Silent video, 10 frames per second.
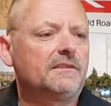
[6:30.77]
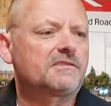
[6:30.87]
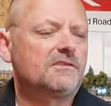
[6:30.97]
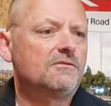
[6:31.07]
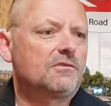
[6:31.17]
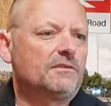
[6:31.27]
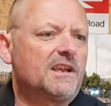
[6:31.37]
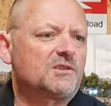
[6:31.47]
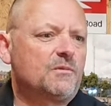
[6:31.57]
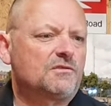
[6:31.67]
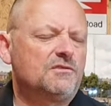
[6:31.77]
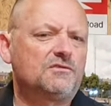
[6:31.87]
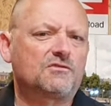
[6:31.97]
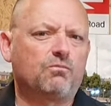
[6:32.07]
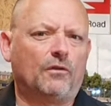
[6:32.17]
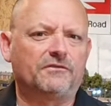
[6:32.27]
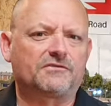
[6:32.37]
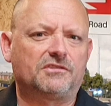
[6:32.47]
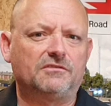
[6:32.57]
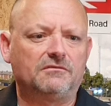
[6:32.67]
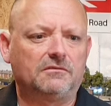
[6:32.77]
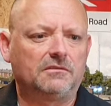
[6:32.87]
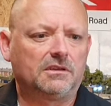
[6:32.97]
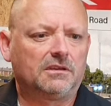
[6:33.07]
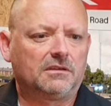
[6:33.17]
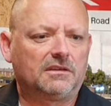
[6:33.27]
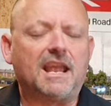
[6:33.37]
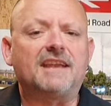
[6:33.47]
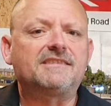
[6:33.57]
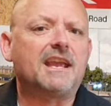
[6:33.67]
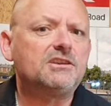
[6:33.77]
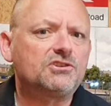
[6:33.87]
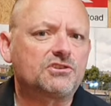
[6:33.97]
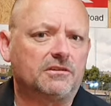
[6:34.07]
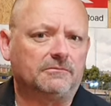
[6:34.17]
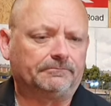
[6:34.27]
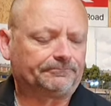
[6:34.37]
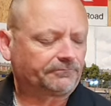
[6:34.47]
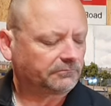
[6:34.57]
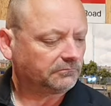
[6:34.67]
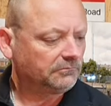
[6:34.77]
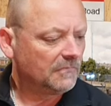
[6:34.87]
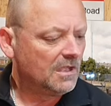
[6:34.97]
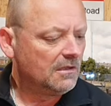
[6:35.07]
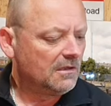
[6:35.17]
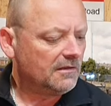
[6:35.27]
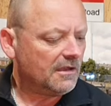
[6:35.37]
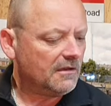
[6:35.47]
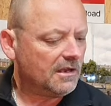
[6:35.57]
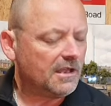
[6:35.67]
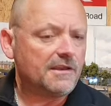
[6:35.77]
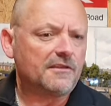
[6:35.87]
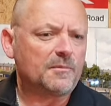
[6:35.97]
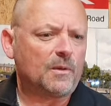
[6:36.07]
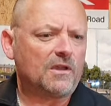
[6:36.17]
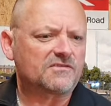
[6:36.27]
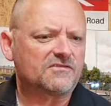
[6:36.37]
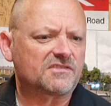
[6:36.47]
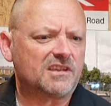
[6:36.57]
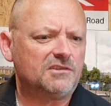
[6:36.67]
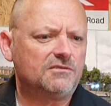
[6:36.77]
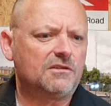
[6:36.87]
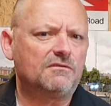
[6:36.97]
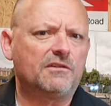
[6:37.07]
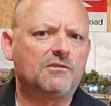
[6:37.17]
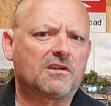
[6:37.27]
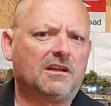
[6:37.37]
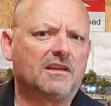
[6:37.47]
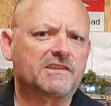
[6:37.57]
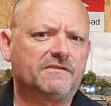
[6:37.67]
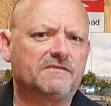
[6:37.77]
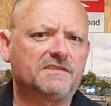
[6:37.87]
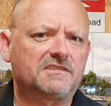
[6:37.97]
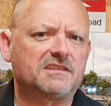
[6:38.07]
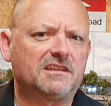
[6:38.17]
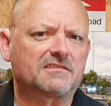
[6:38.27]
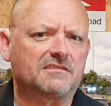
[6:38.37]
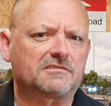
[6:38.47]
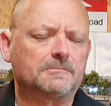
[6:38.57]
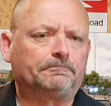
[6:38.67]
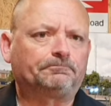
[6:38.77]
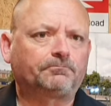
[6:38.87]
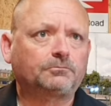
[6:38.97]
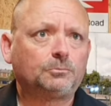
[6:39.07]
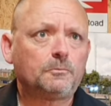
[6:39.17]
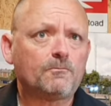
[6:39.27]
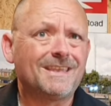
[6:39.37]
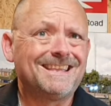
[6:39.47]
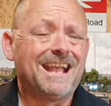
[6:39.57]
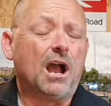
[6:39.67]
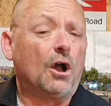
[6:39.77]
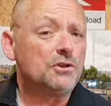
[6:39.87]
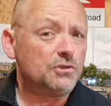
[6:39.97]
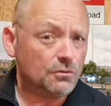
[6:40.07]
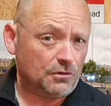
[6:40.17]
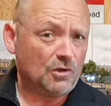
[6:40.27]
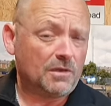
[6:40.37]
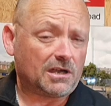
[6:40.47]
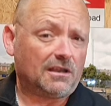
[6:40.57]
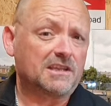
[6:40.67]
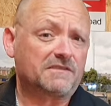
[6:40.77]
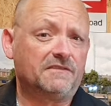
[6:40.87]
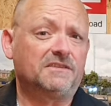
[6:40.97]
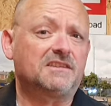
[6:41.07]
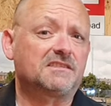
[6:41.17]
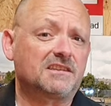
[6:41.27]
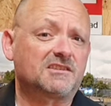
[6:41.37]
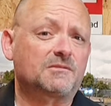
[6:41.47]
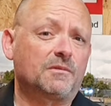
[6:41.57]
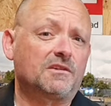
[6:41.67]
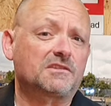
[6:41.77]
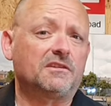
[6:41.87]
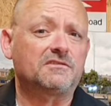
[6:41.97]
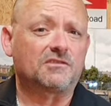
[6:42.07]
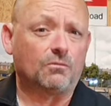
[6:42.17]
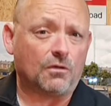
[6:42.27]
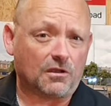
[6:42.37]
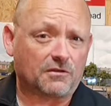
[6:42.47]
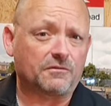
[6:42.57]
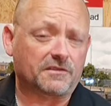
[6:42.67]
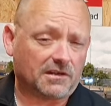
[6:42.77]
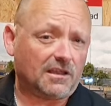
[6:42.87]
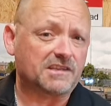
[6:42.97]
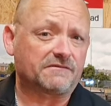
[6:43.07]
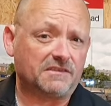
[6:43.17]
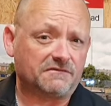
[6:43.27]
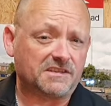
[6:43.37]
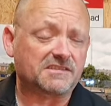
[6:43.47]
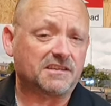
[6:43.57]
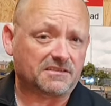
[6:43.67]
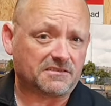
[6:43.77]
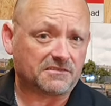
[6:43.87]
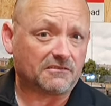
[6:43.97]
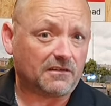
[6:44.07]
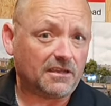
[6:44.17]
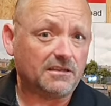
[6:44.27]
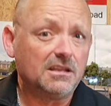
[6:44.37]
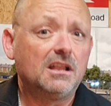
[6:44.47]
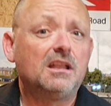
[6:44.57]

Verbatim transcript: The so-called experts who just want to get attention. Now, another person said, you don't know your class 56s. I do know my class 56 because I used to work with class 56s, alright.